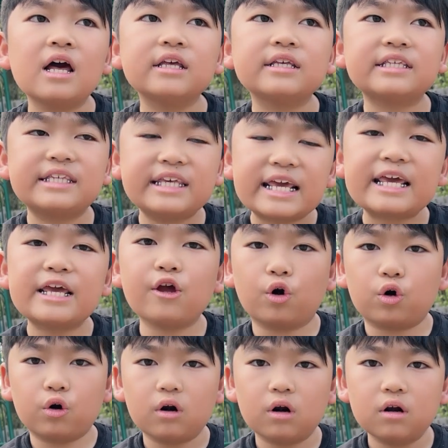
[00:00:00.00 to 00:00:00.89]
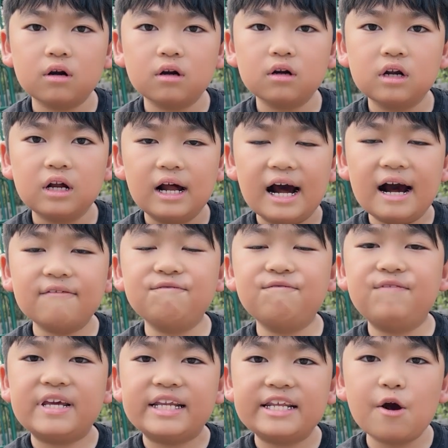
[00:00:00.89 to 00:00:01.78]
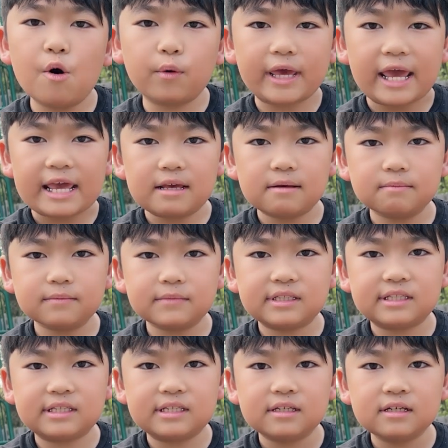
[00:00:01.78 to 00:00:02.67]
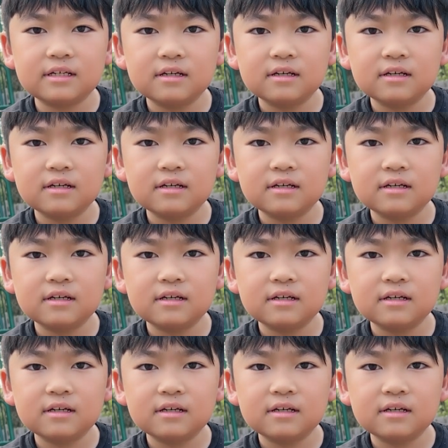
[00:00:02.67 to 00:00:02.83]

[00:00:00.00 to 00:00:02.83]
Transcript: year of video games